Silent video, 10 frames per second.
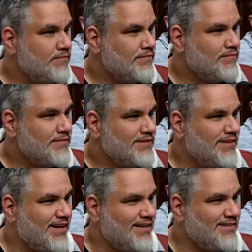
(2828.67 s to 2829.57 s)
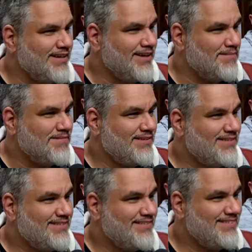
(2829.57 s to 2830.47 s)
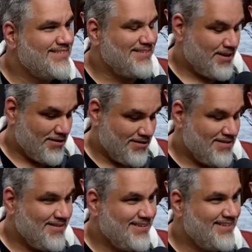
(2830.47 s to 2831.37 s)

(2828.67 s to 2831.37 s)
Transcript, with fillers: pretty funny. God damn. Fucking brutal.